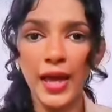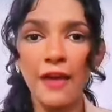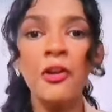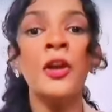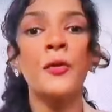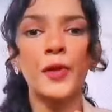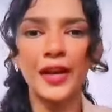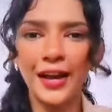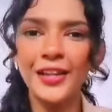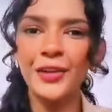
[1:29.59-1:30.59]
have
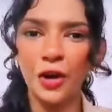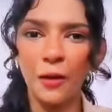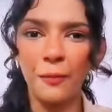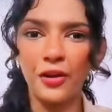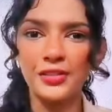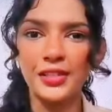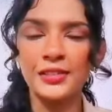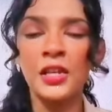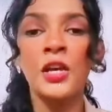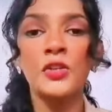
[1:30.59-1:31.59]
regarding your process